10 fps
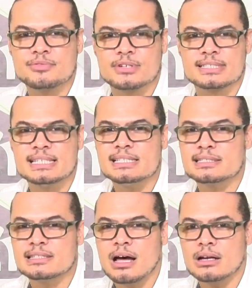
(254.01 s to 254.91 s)
for a
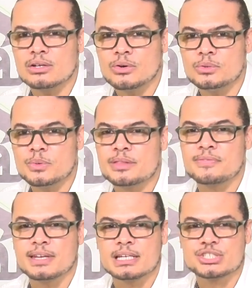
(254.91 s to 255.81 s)
season-long loan with
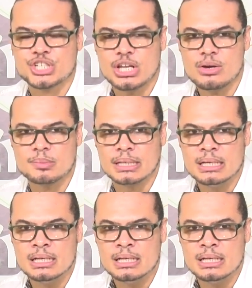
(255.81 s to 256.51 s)
Finnish club.